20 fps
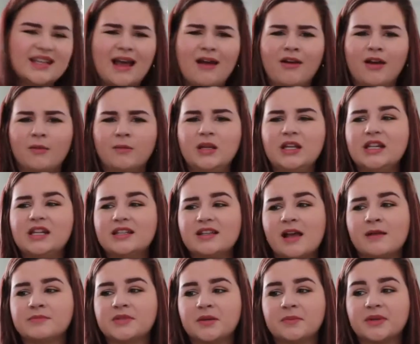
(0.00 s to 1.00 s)
count how many
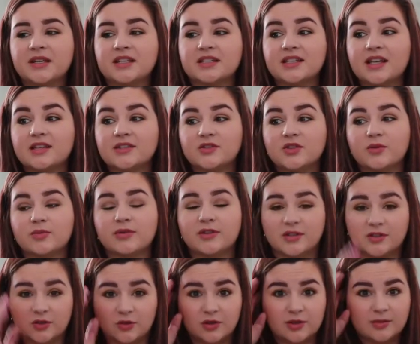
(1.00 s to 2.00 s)
times I'm going to say super
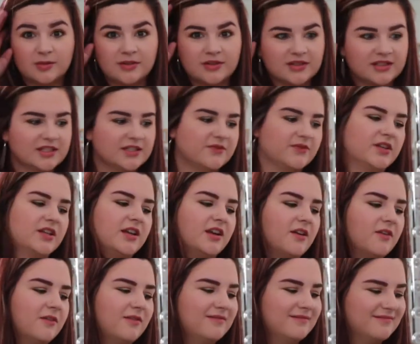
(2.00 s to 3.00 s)
adorable in this video.